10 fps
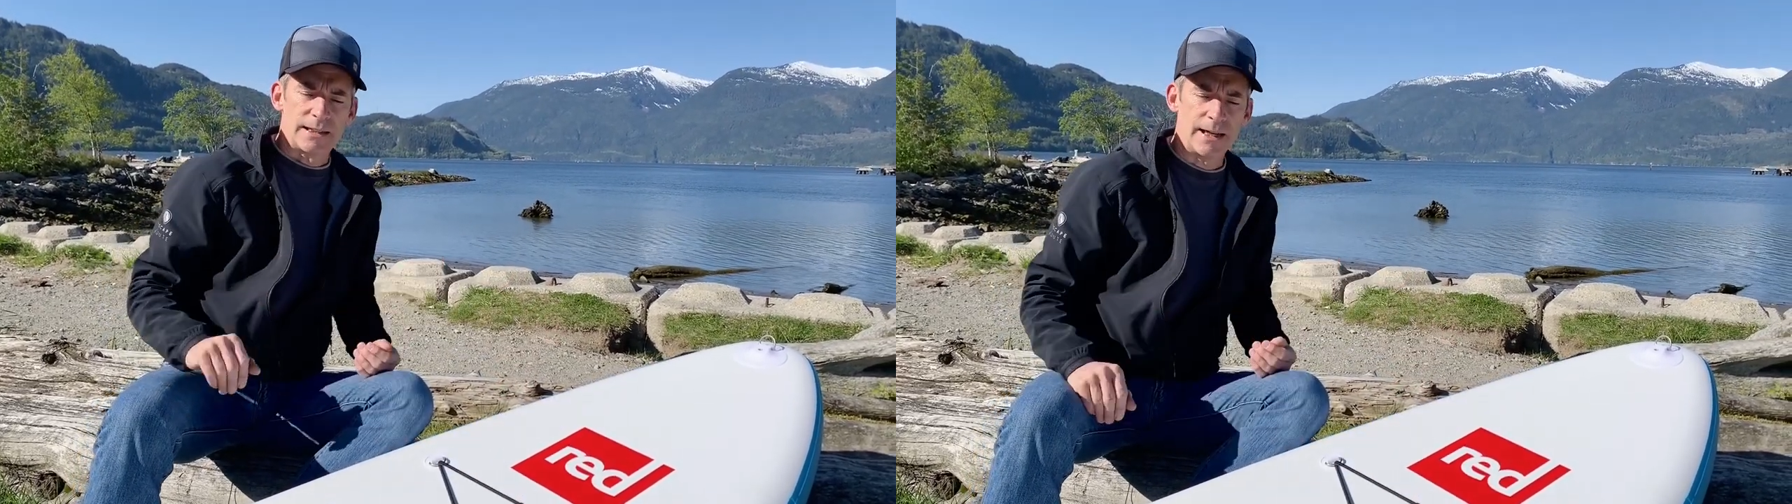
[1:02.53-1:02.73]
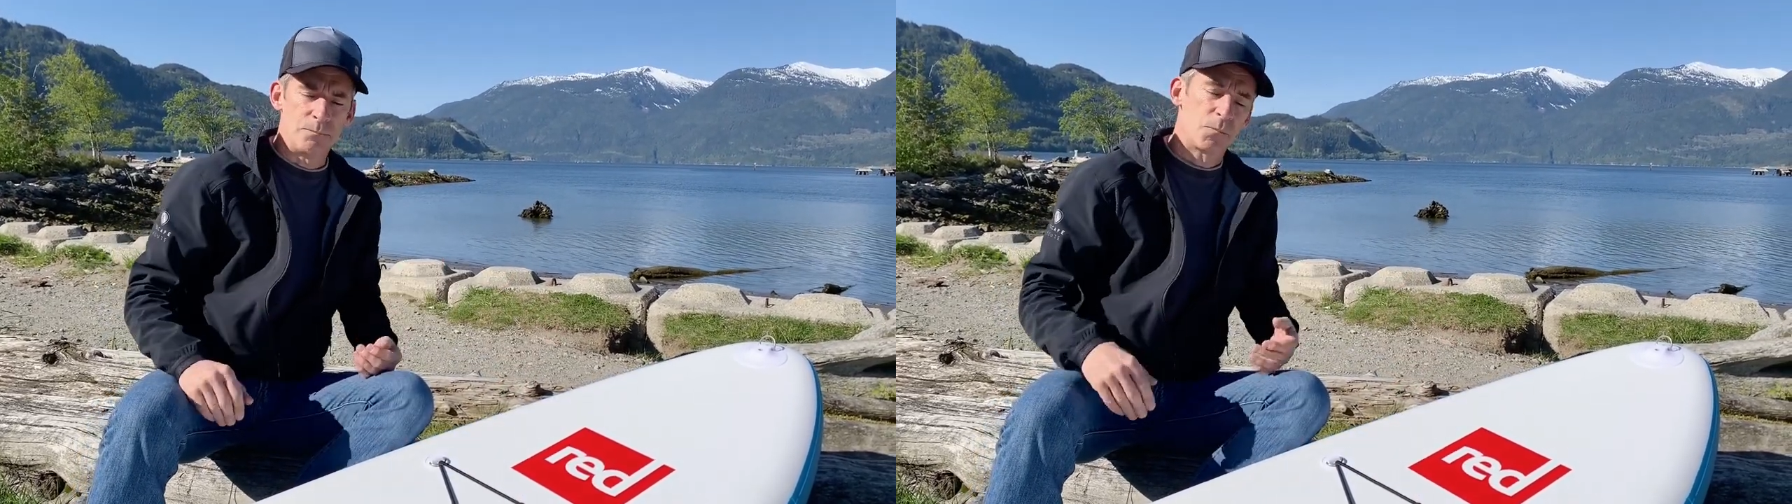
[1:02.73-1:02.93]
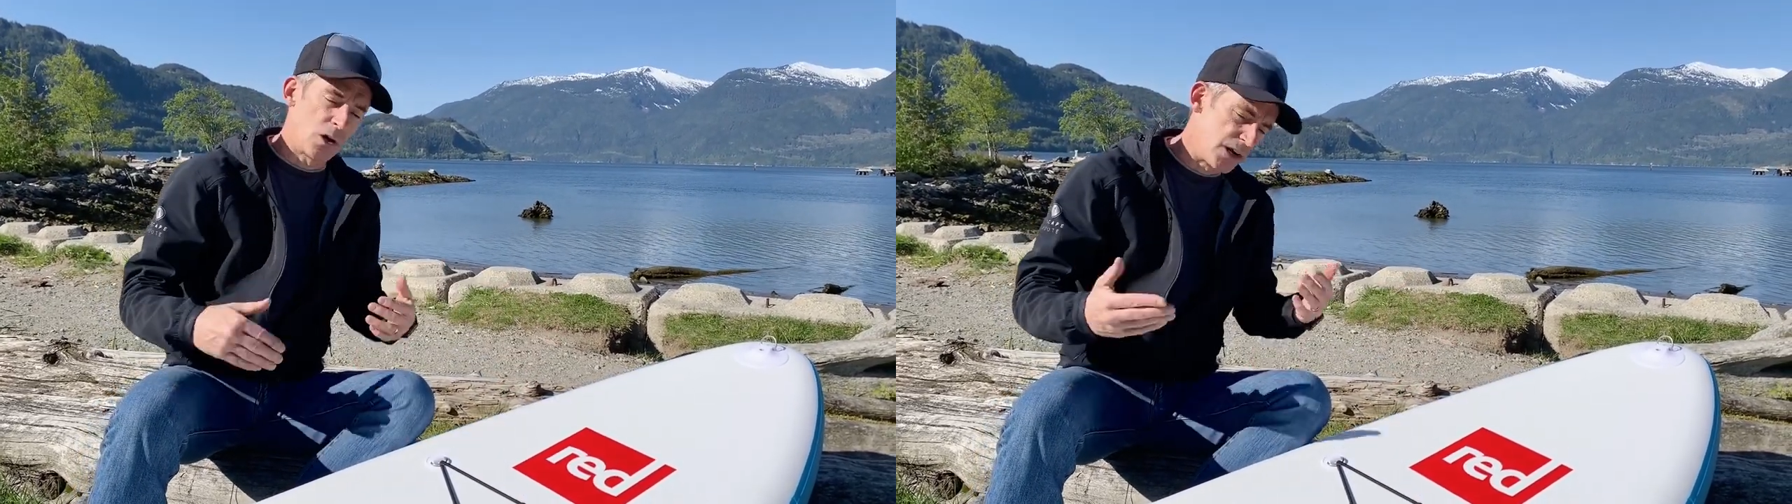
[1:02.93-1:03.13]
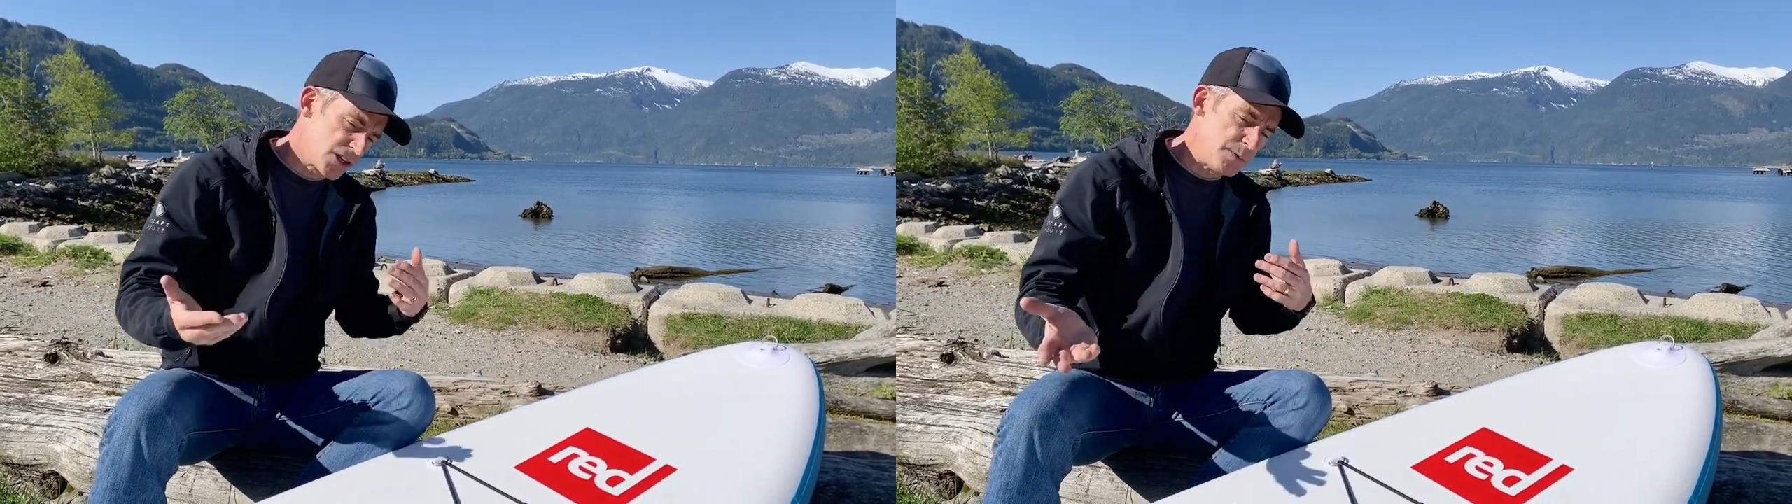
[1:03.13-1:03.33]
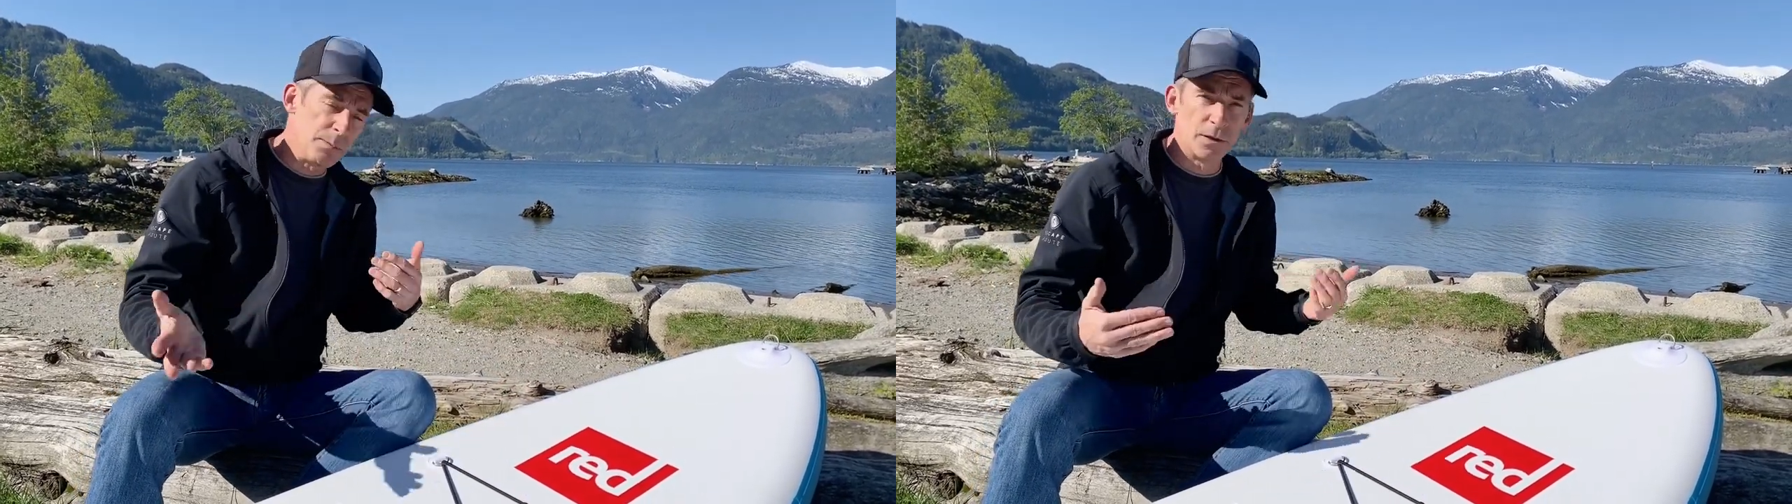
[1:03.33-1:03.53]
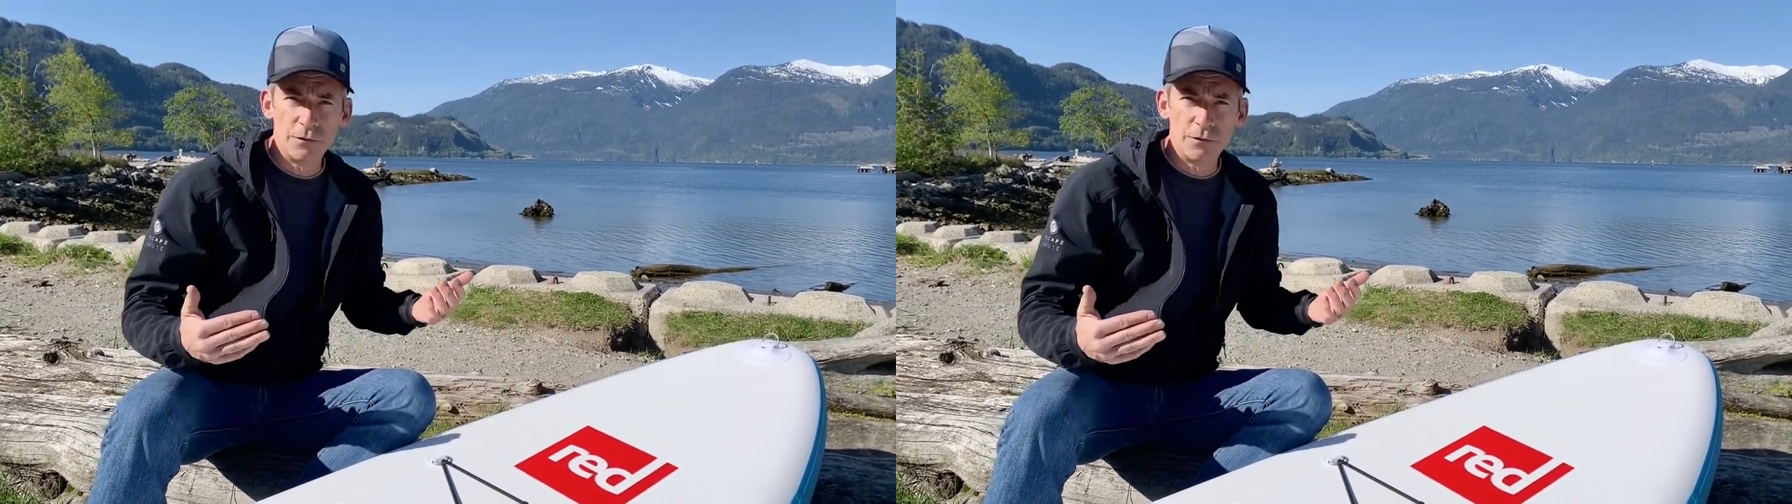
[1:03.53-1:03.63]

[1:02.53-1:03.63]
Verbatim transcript: um, causes people to